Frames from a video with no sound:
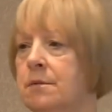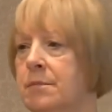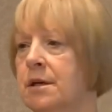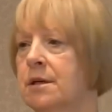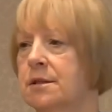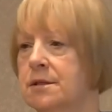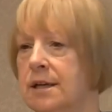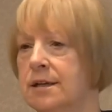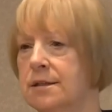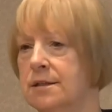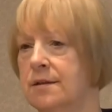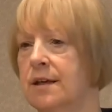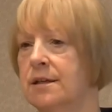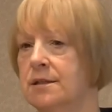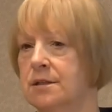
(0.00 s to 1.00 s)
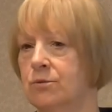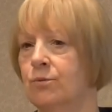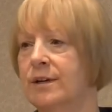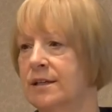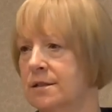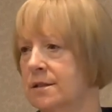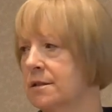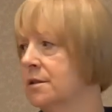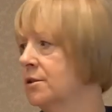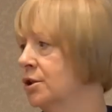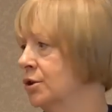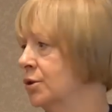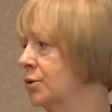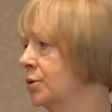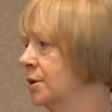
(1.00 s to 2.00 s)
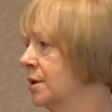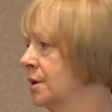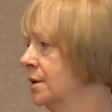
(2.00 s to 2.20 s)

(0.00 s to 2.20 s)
because that's a risk too,